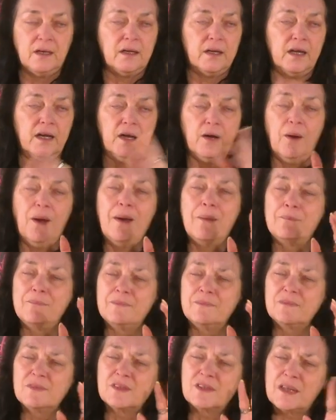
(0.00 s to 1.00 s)
You know,
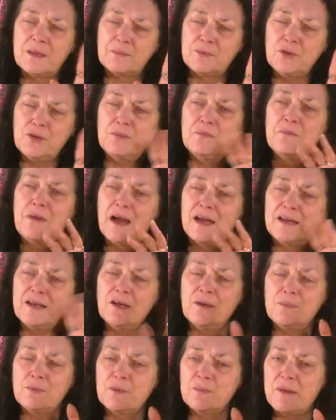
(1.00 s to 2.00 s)
step two might
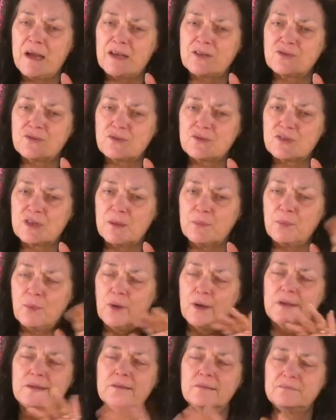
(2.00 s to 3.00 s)
help you master step
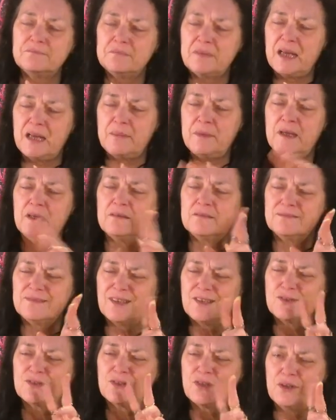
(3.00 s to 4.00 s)
one. Maybe
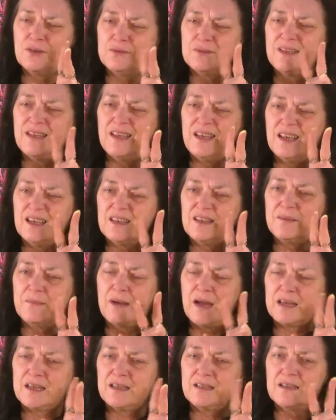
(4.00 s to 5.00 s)
those two. Yeah, you
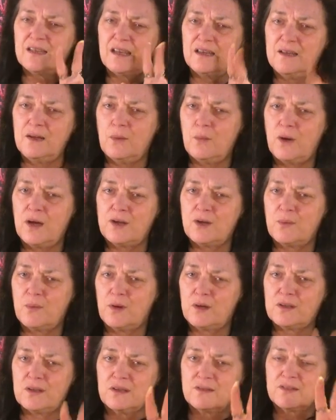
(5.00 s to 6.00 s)
might can. You know, while you're
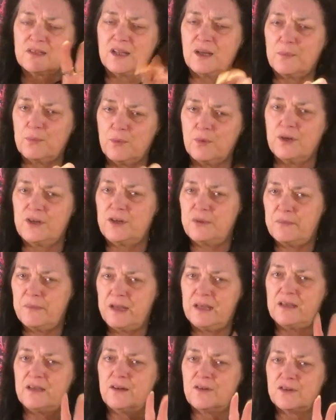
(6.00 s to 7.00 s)
working on step one, you
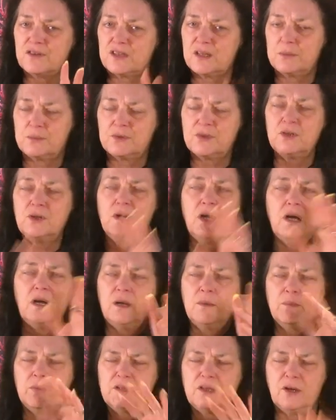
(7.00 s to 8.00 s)
may can go to step two,
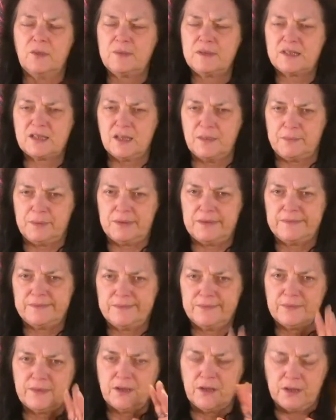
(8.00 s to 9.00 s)
but don't be skipping.
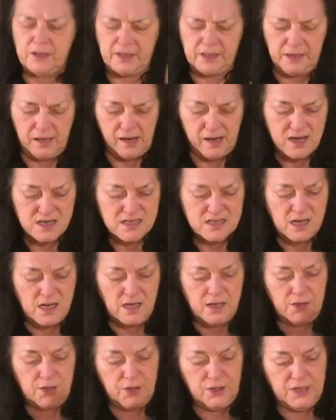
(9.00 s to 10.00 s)
All right.
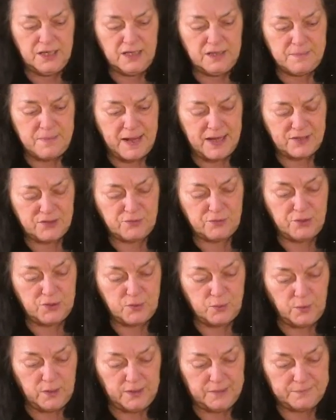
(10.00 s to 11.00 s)
You need to master
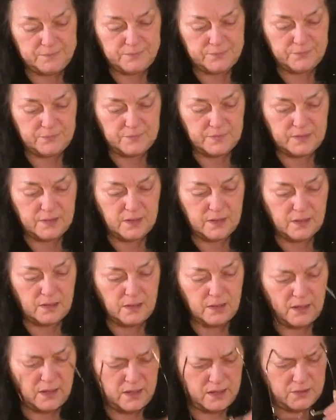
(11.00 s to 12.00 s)
each one.
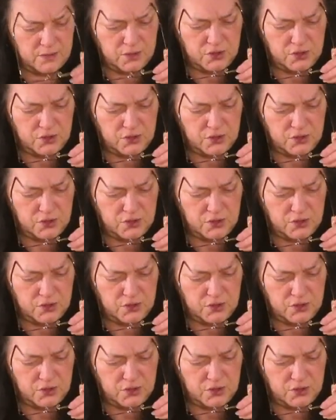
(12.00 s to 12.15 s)
All right.